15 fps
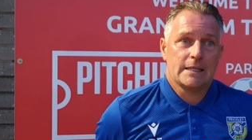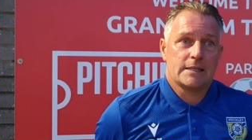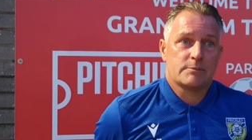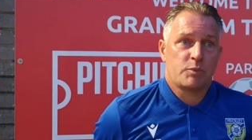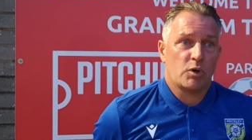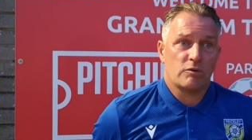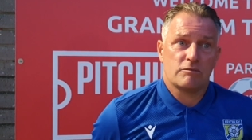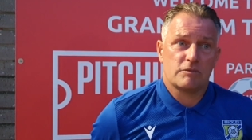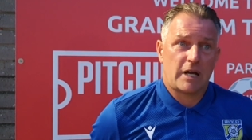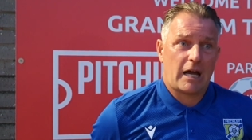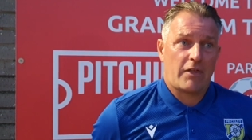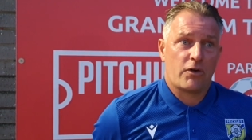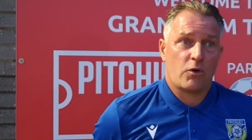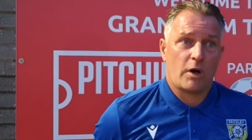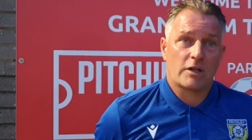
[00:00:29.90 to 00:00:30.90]
but I
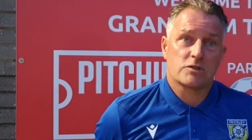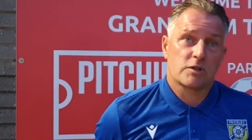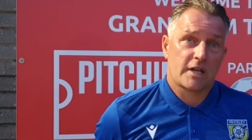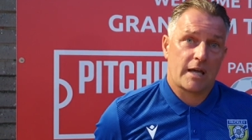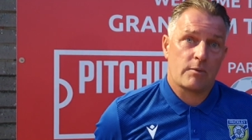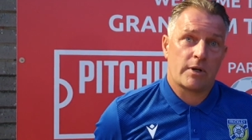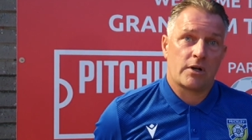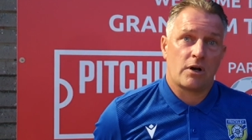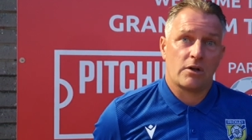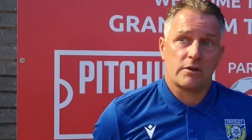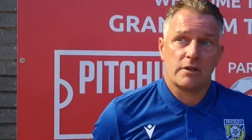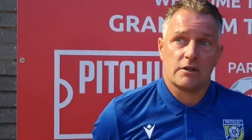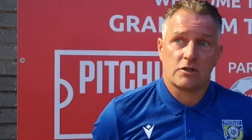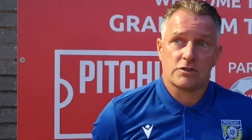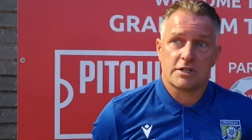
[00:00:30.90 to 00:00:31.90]
thought as the game went on,
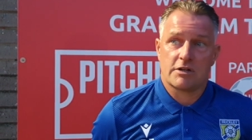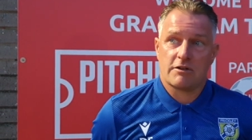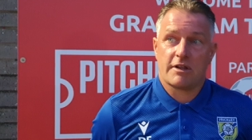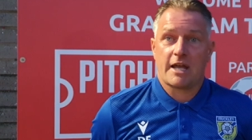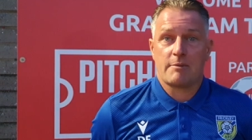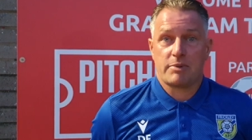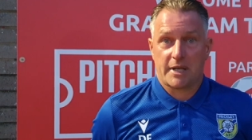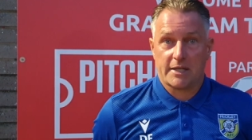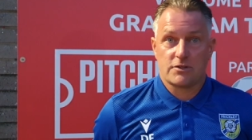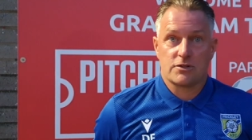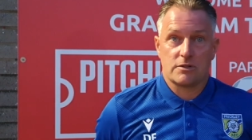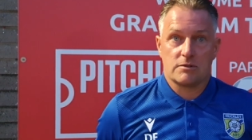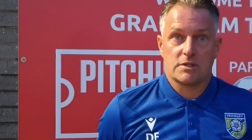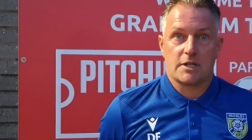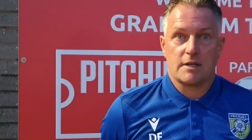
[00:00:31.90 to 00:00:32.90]
considering they played
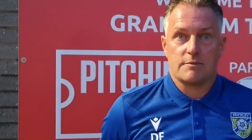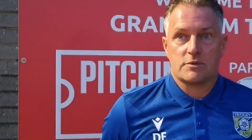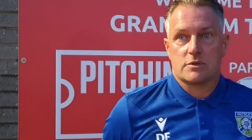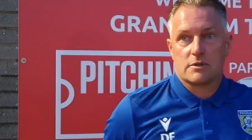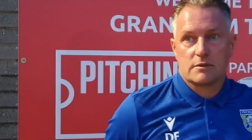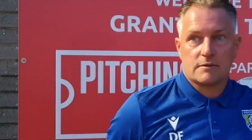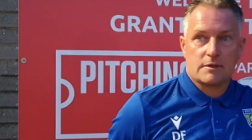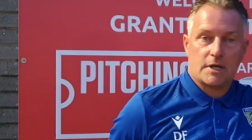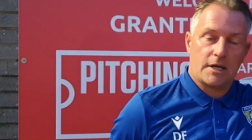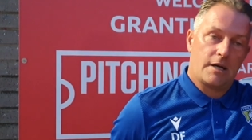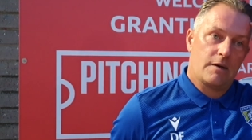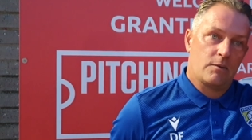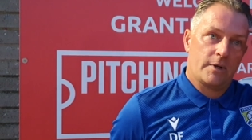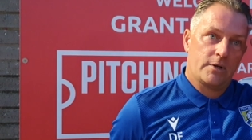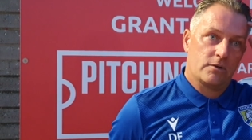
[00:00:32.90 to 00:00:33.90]
two teams,
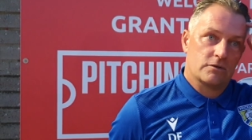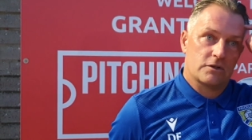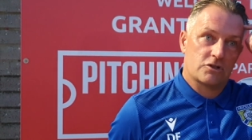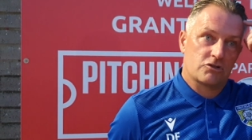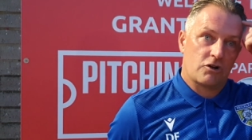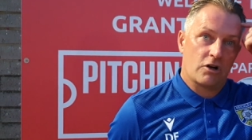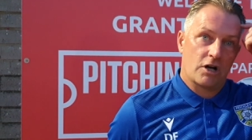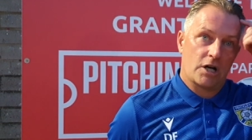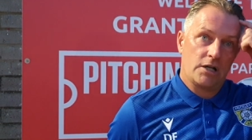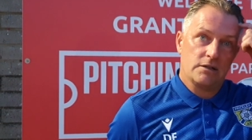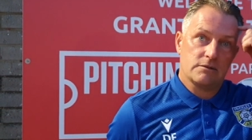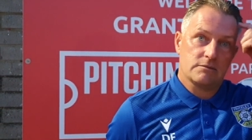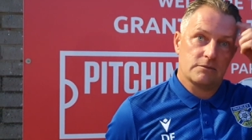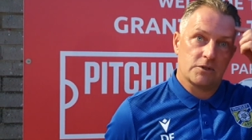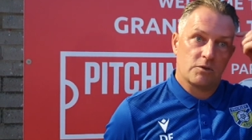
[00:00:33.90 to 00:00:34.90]
uh, we looked the stronger,
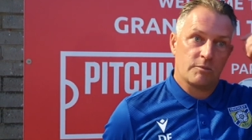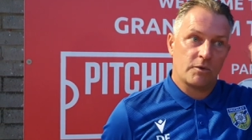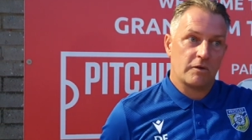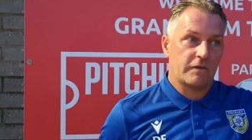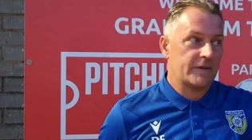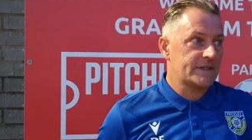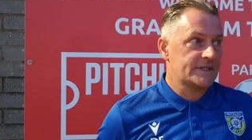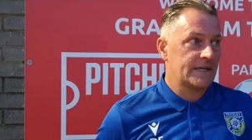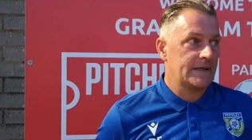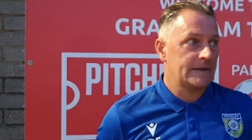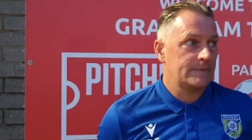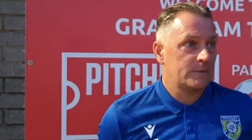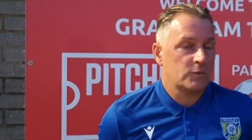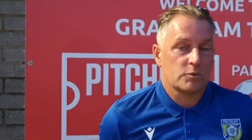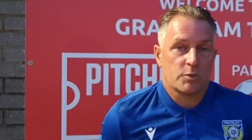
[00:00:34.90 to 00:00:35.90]
we looked more fitter,
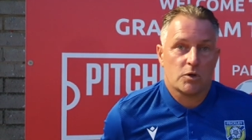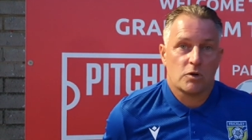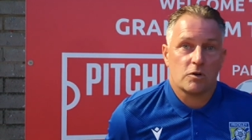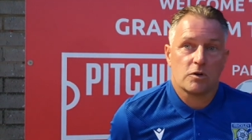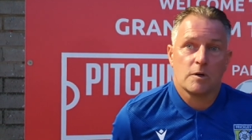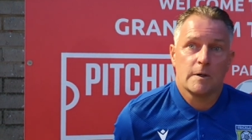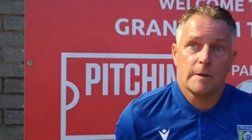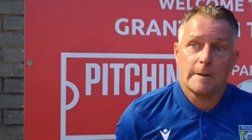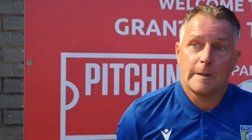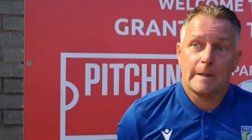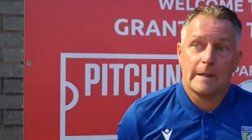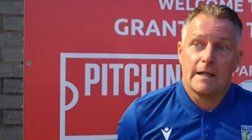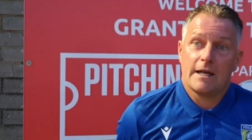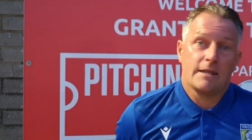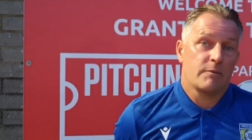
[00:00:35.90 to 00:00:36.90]
we were more,
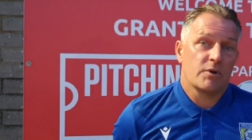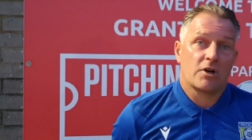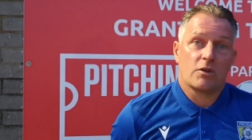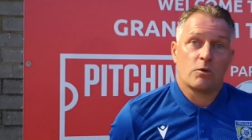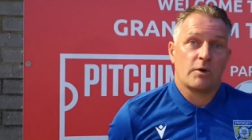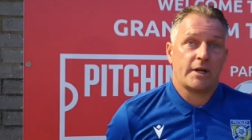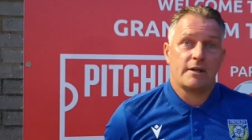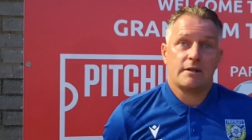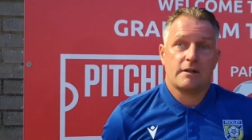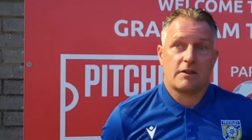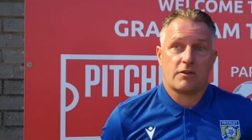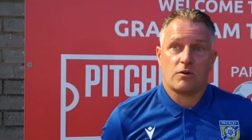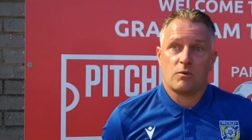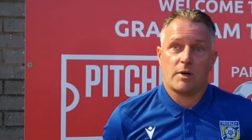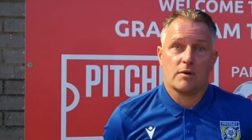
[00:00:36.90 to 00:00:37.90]
and then we got the win. I
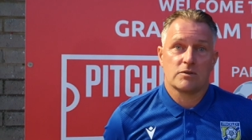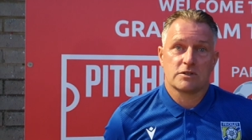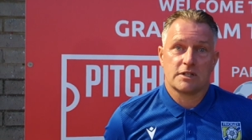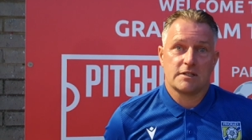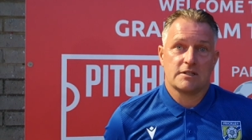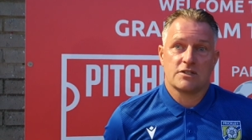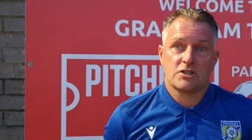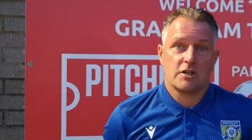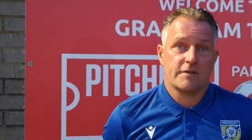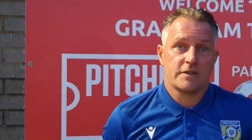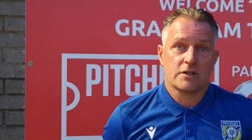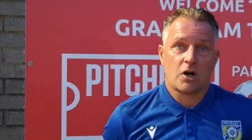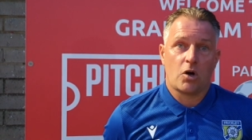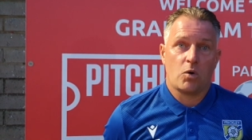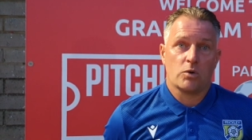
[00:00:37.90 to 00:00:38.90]
thought Wellesley deserved his
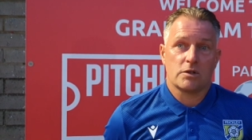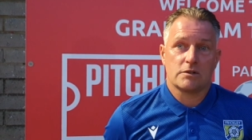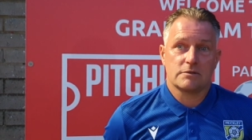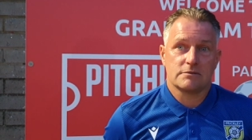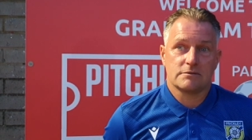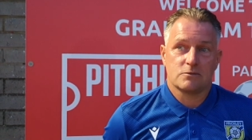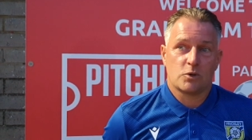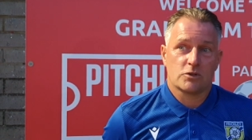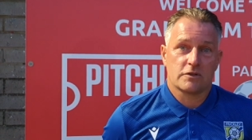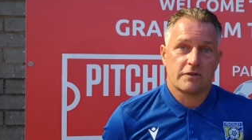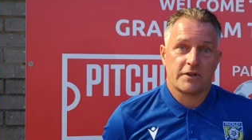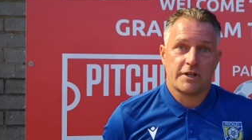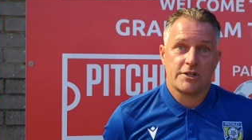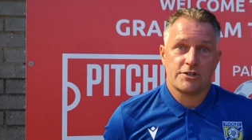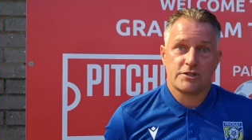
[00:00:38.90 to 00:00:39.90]
goal, and what a
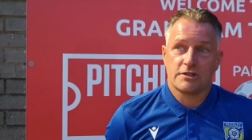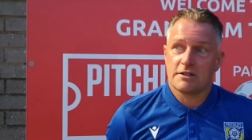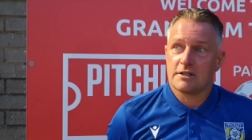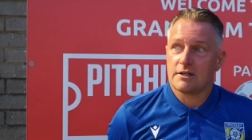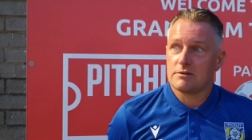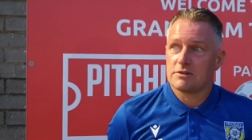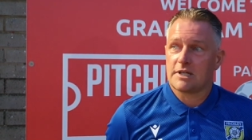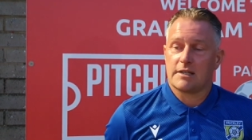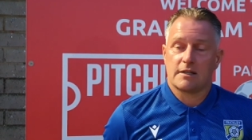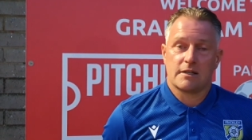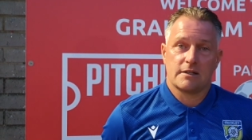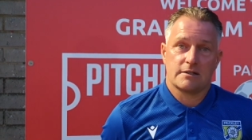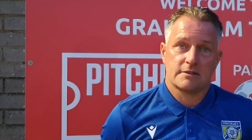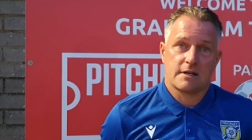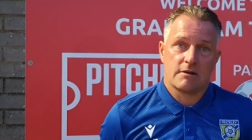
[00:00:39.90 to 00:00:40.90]
finish! You know, sat the
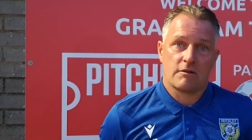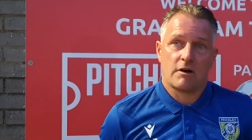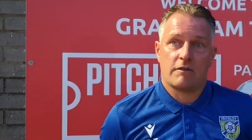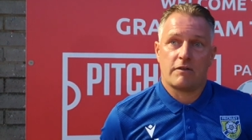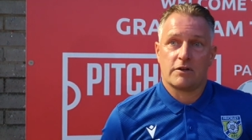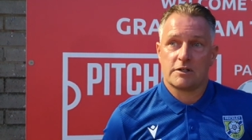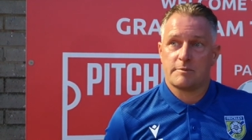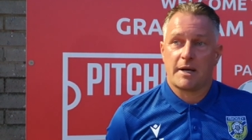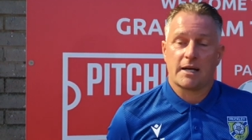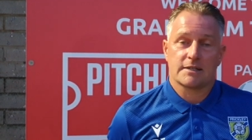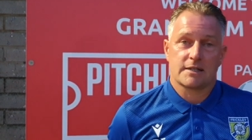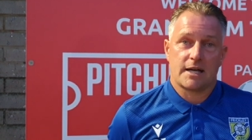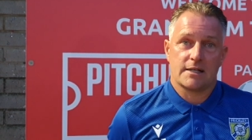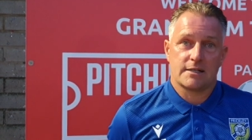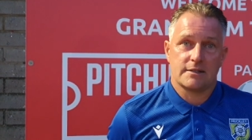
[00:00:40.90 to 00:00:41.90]
centre half on his
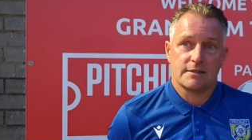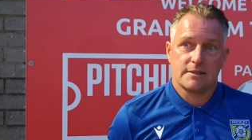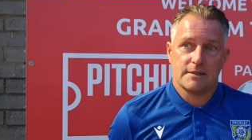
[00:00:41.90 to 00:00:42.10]
backside and,